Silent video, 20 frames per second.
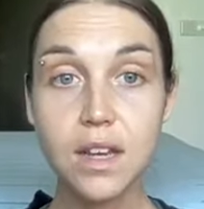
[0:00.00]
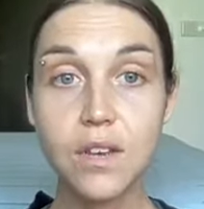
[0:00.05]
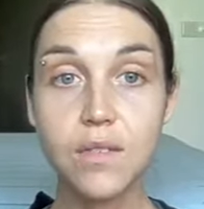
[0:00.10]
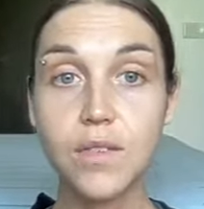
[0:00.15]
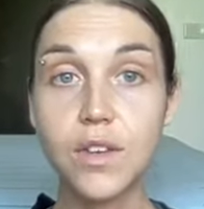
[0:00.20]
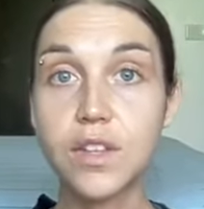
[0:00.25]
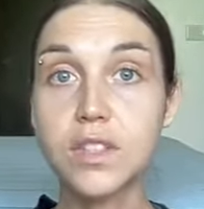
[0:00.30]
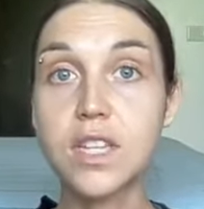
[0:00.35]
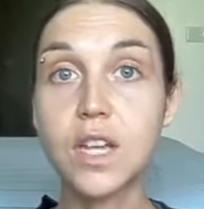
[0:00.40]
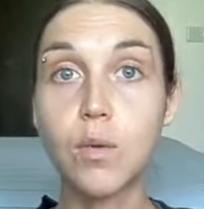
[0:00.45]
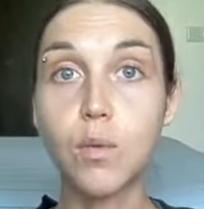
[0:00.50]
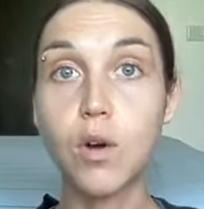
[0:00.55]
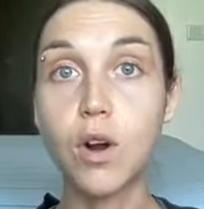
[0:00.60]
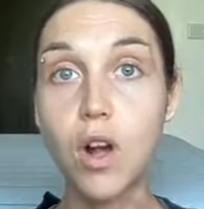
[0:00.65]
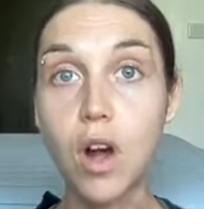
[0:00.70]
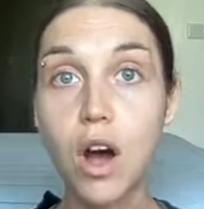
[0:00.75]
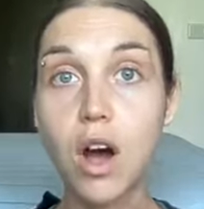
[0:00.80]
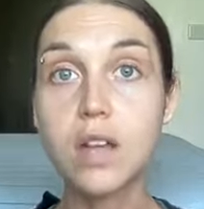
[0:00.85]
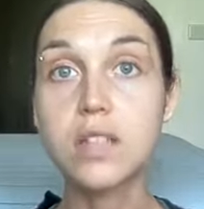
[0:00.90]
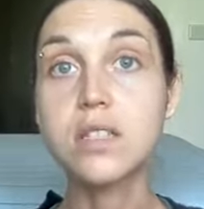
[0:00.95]
feels like we're
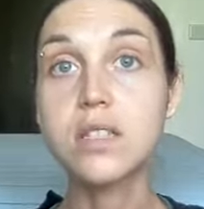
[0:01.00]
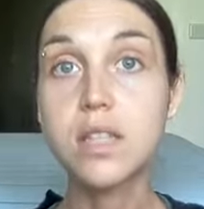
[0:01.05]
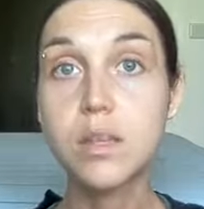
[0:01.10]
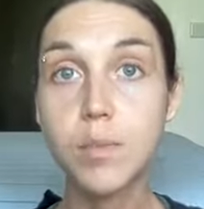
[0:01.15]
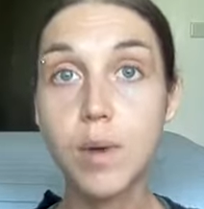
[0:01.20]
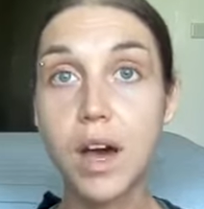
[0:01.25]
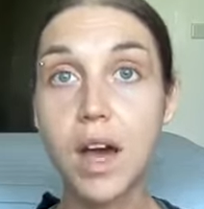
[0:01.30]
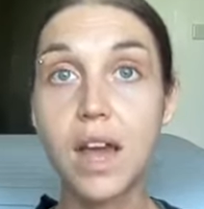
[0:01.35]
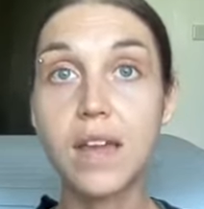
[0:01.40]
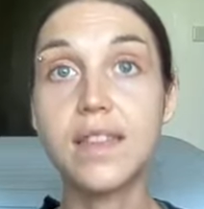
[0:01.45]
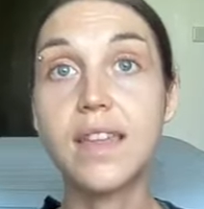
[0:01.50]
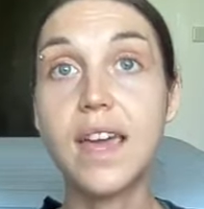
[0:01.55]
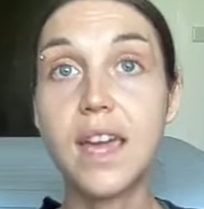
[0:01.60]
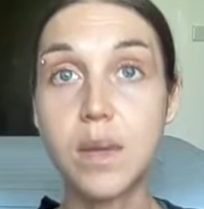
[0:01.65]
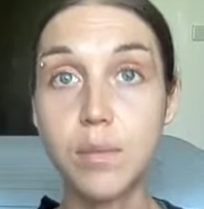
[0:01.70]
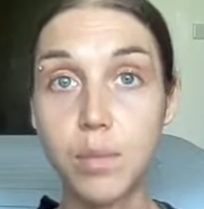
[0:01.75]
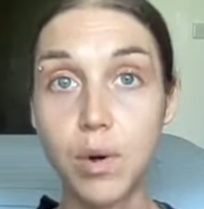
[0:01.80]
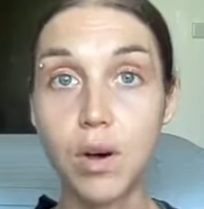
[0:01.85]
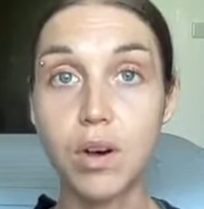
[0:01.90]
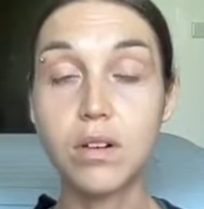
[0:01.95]
constantly behind the
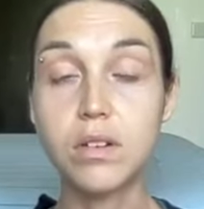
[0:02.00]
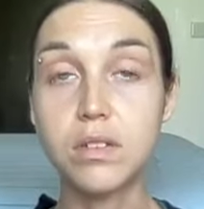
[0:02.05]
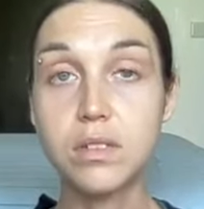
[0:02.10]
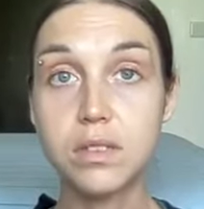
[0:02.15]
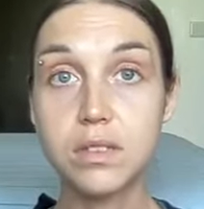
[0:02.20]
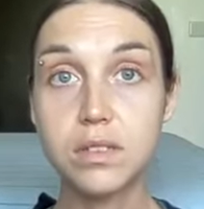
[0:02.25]
eight ball.